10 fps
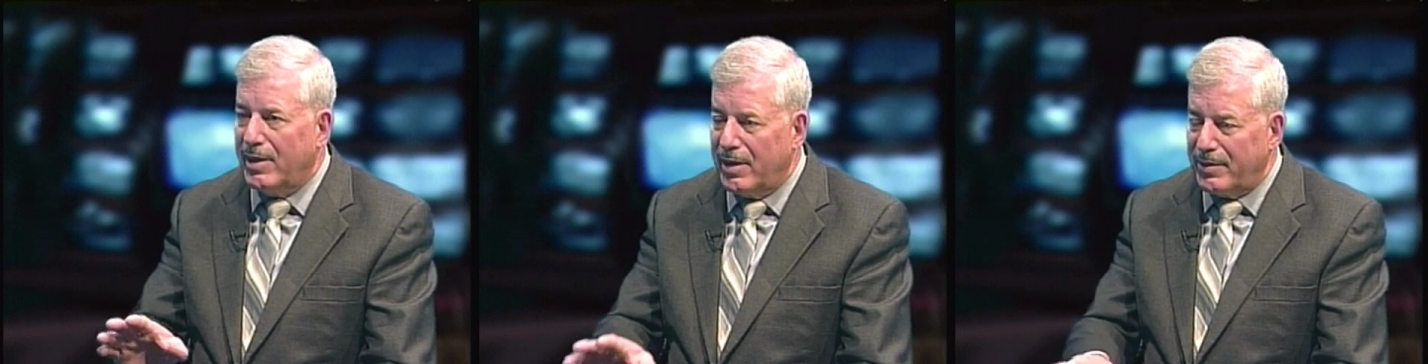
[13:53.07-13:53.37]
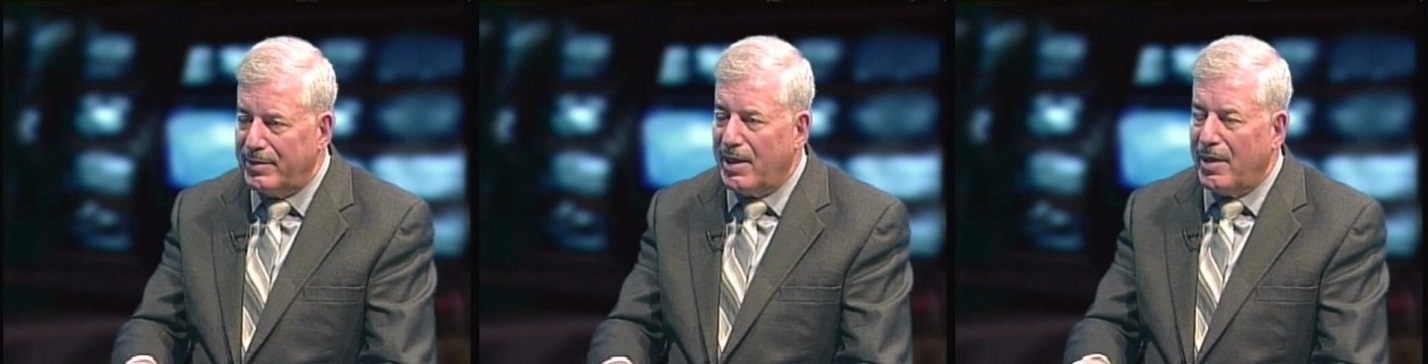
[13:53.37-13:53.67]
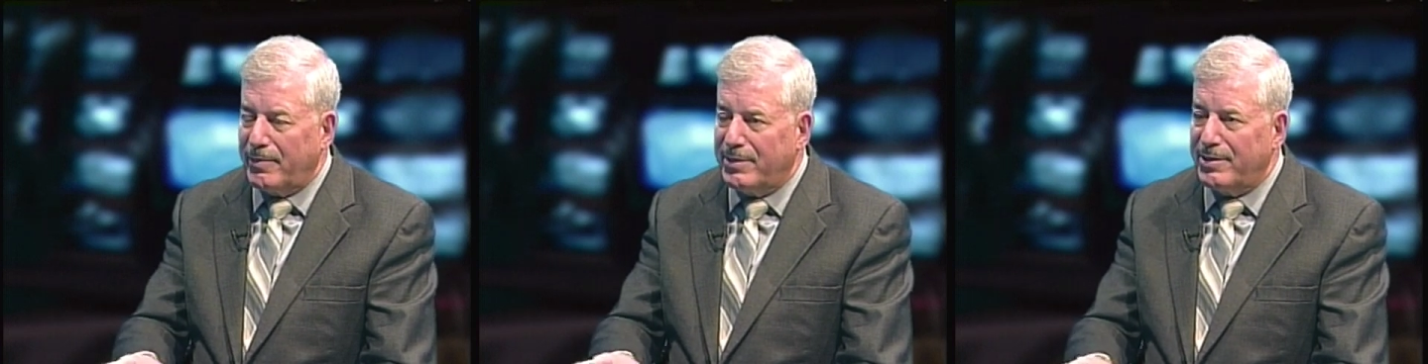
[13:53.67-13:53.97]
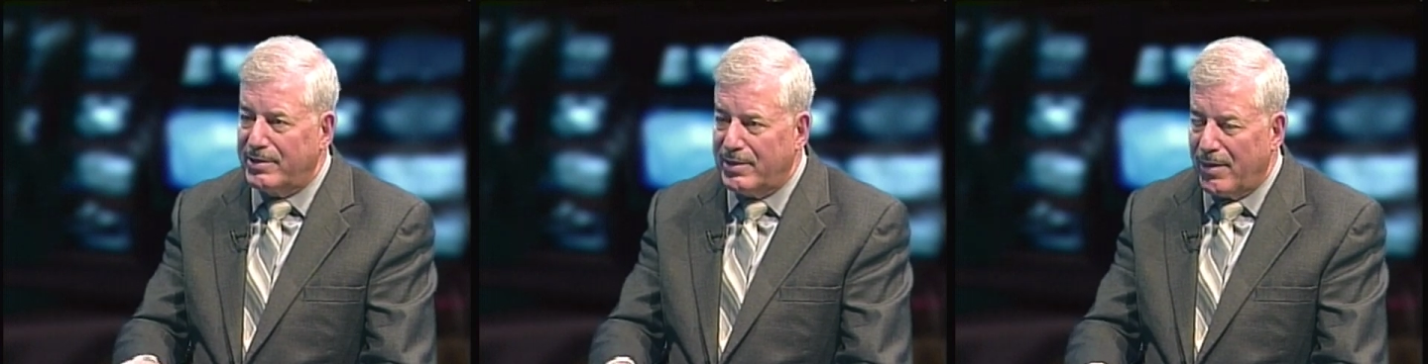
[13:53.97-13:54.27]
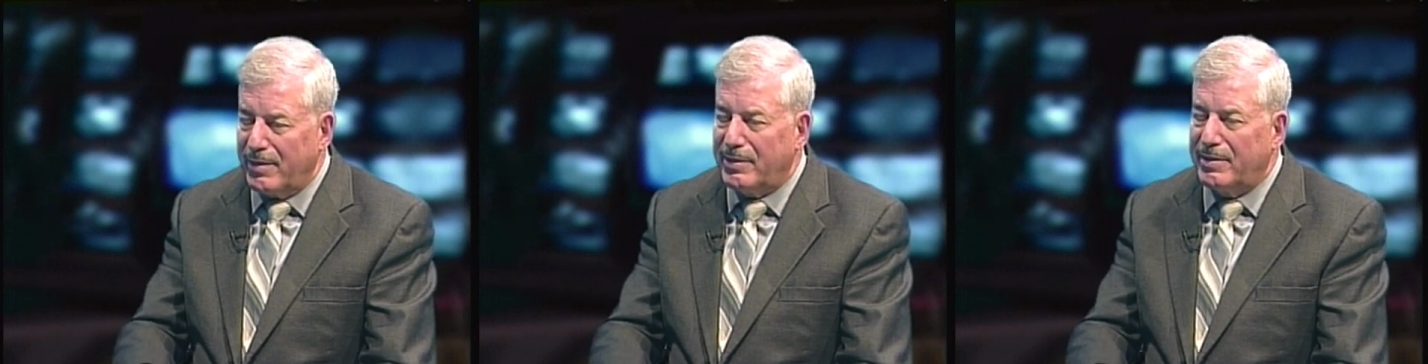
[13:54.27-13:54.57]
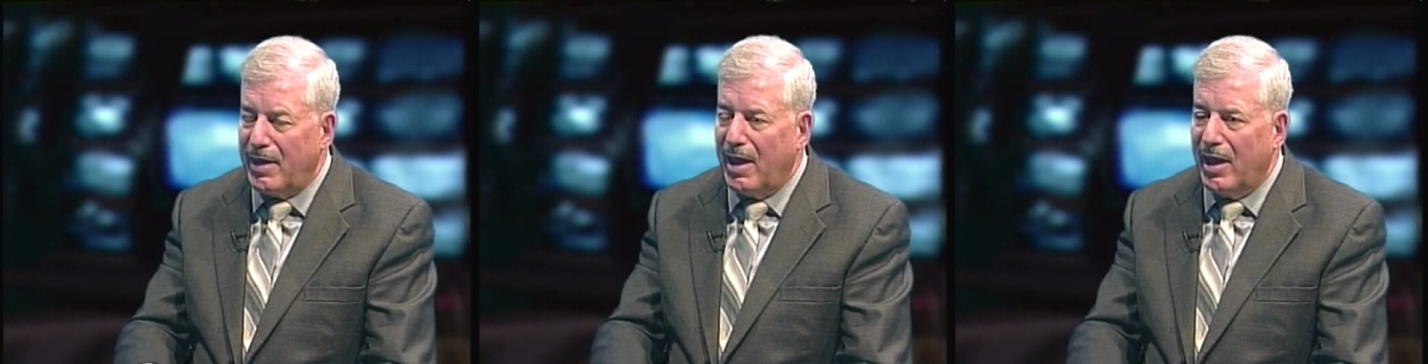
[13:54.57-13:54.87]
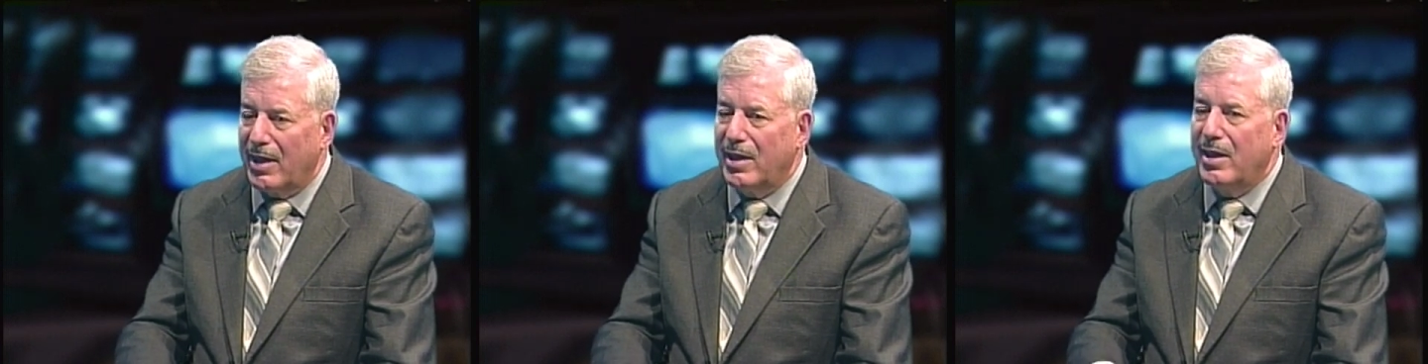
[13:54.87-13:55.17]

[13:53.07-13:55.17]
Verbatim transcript: to understand what you started saying,